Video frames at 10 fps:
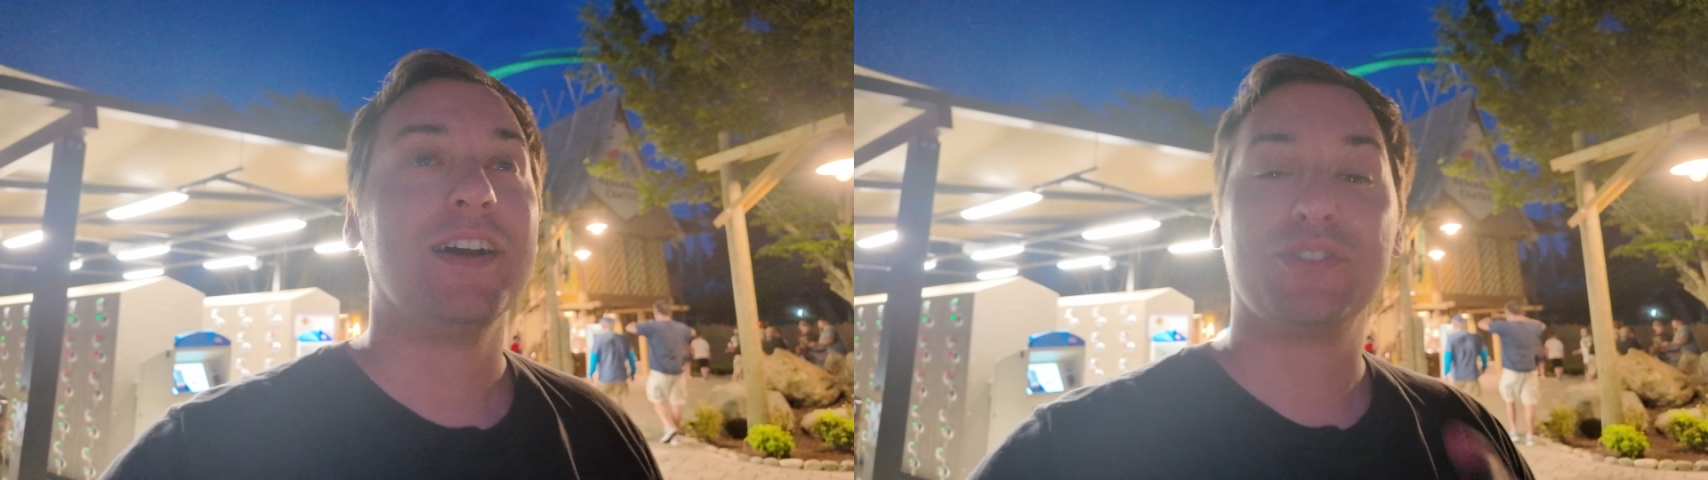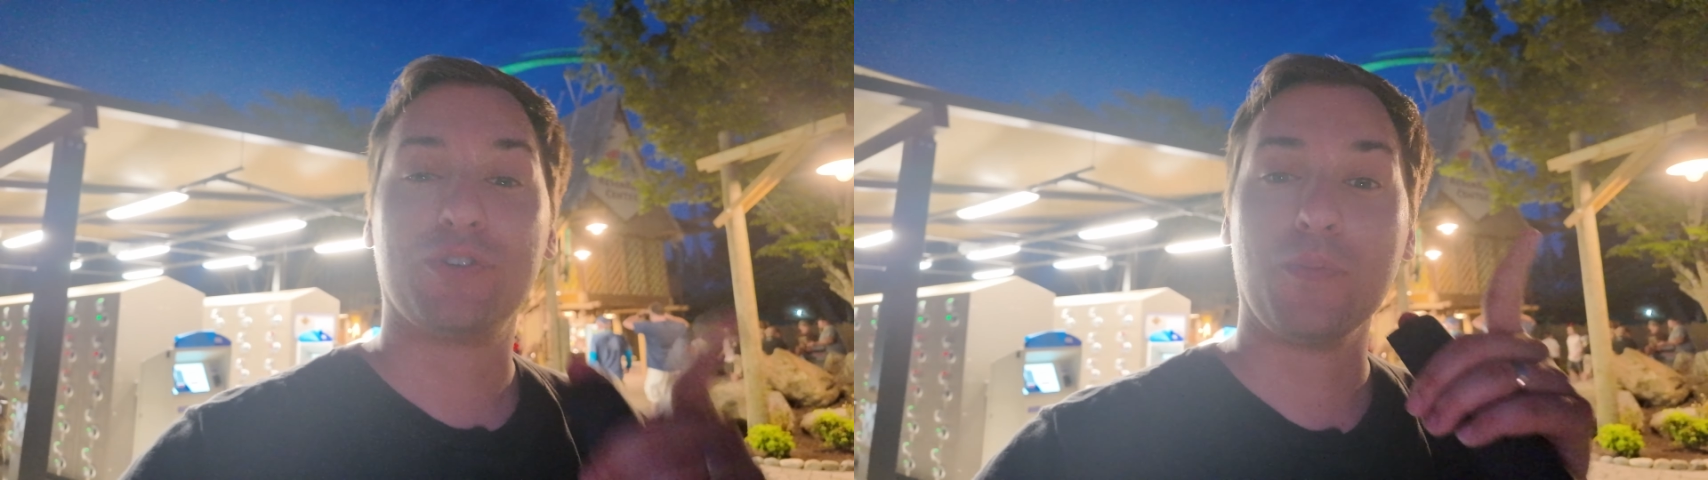
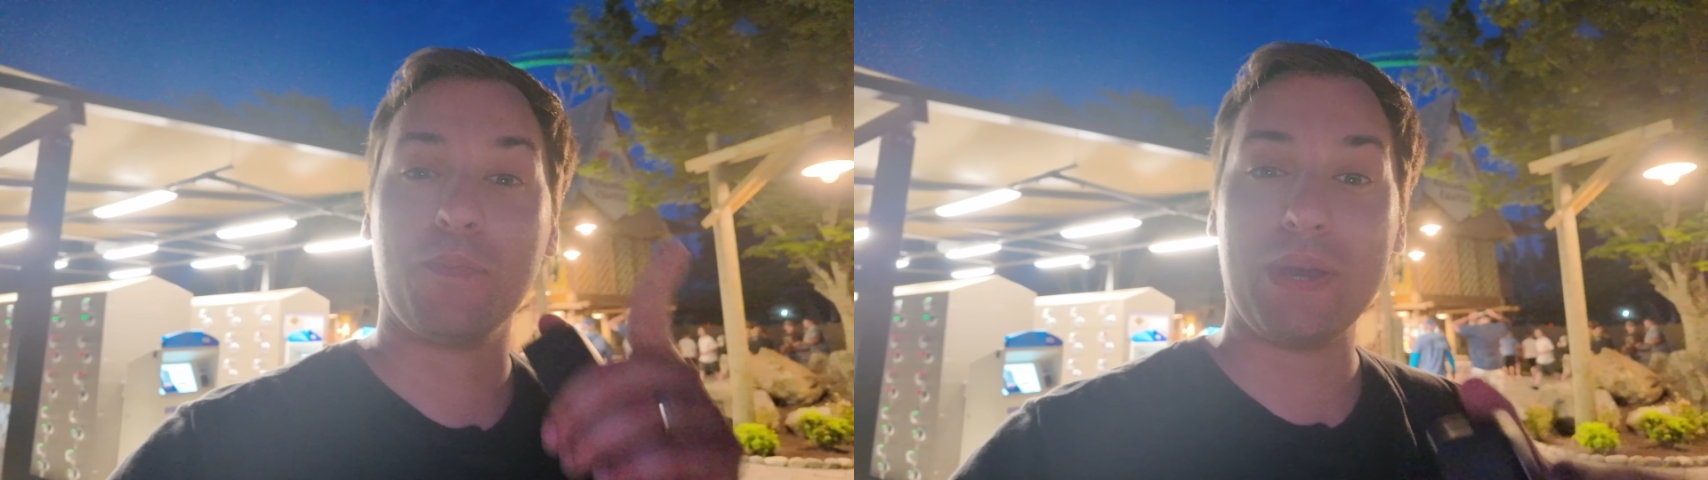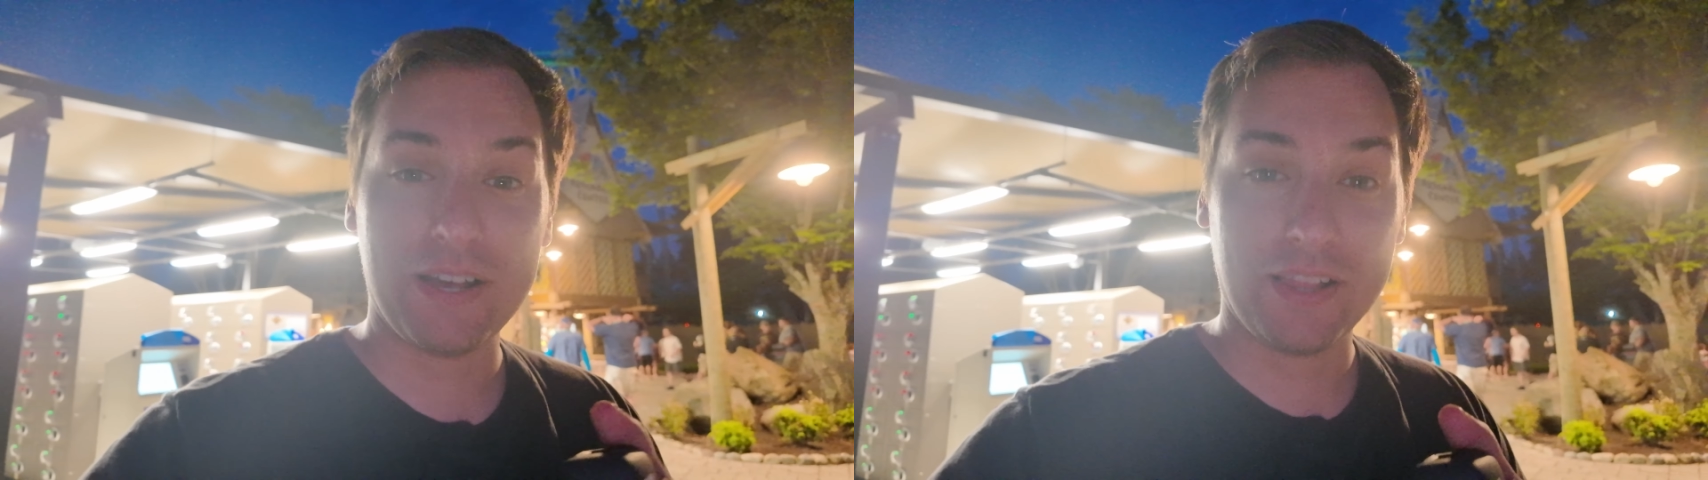
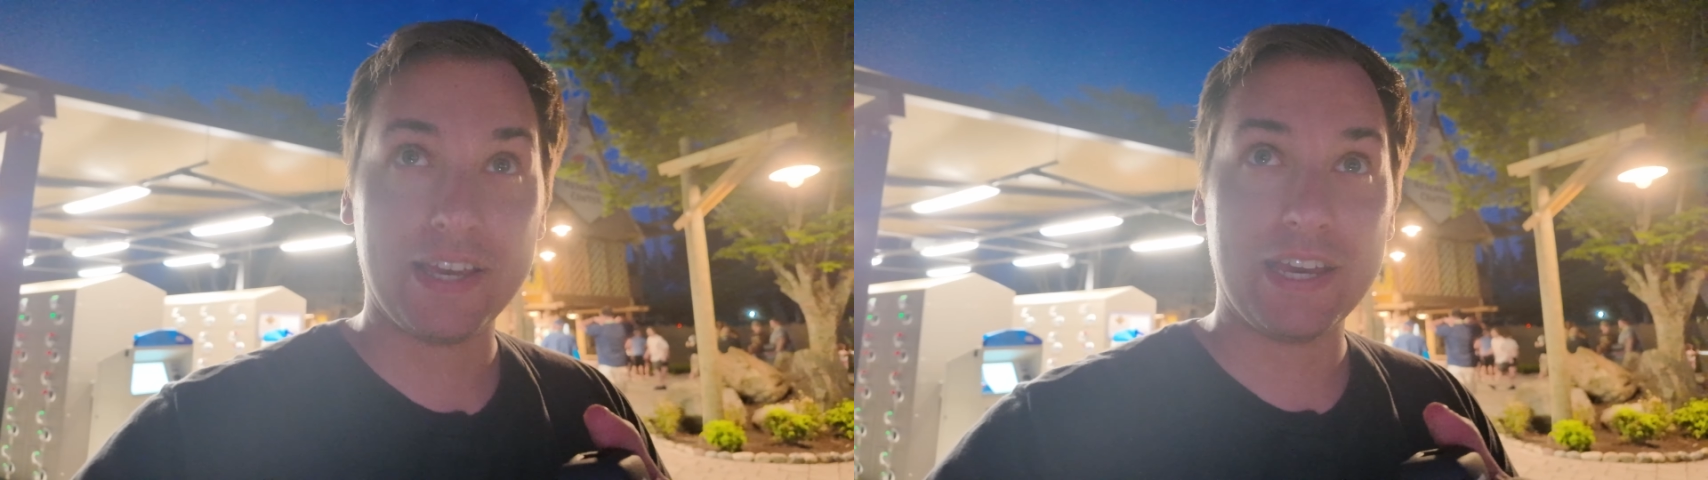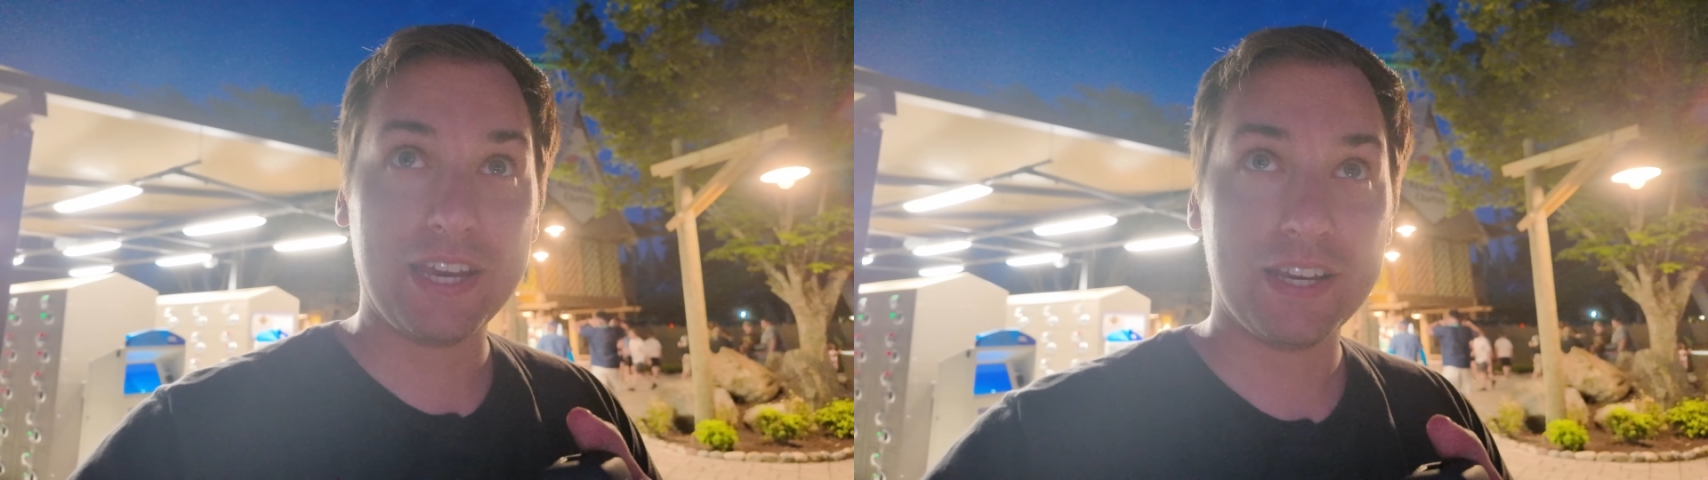
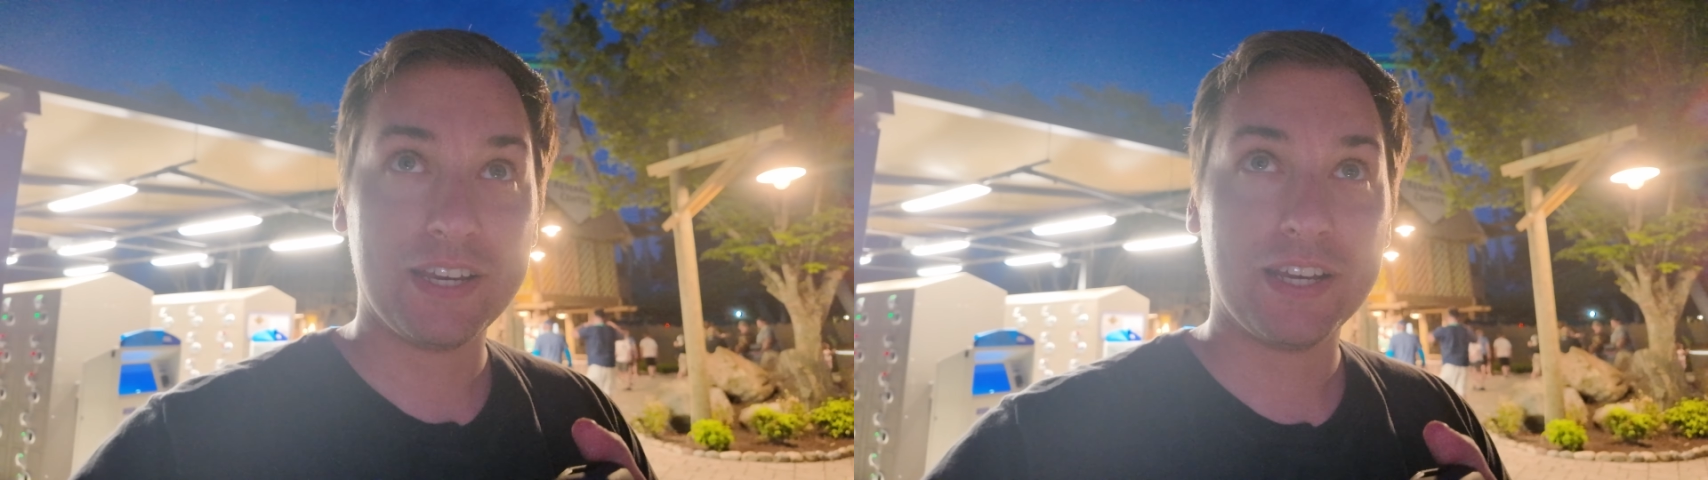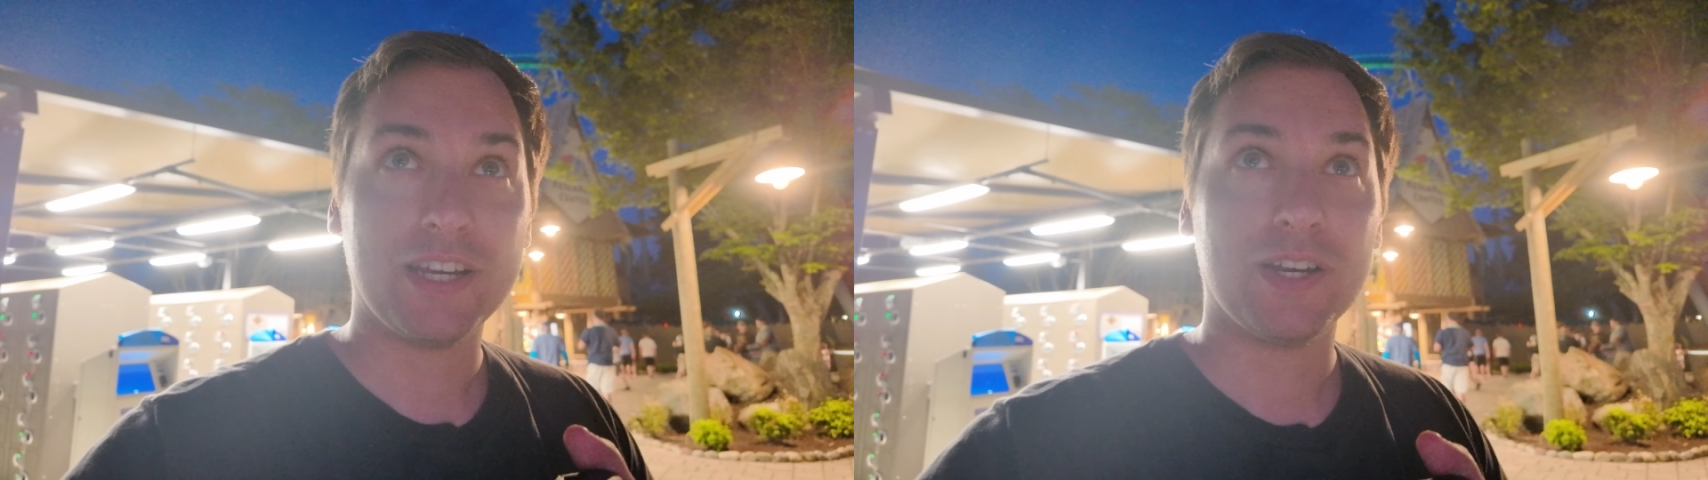Tumbili,
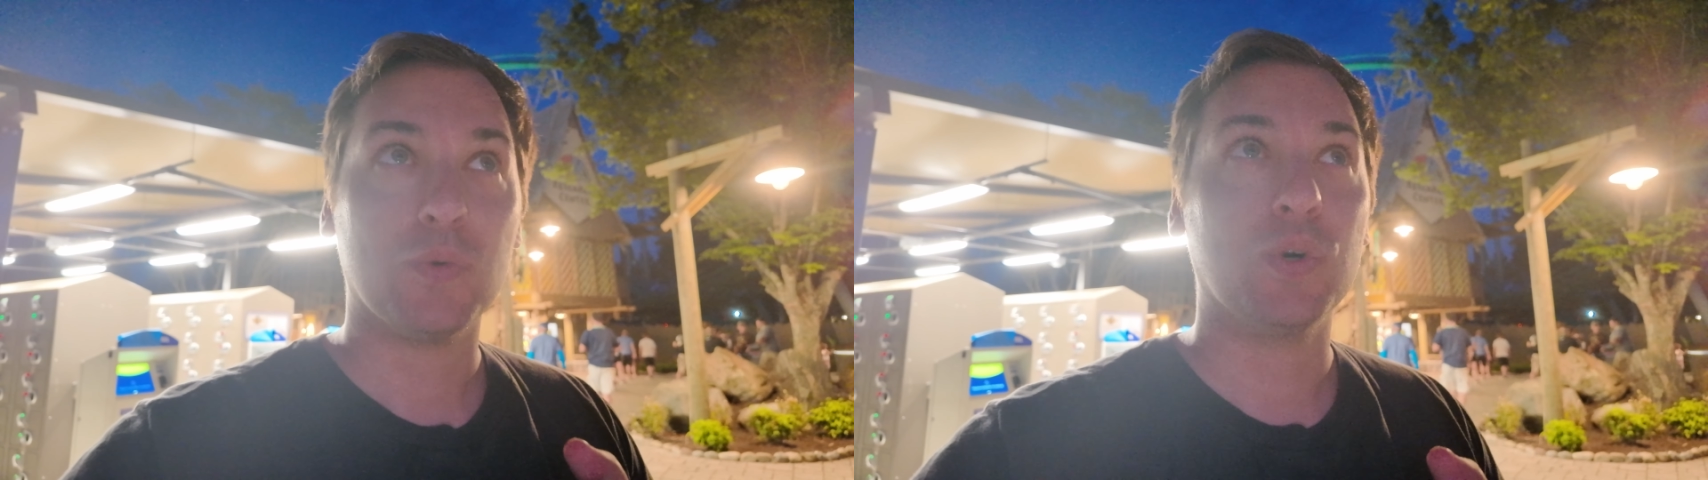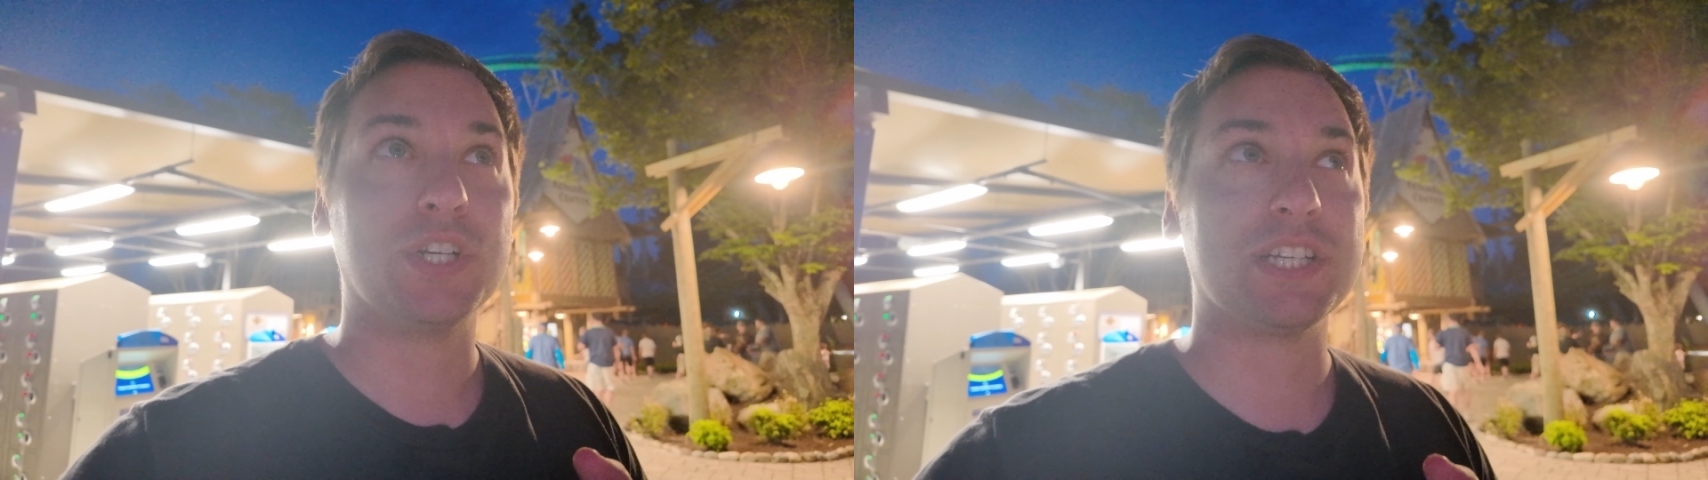which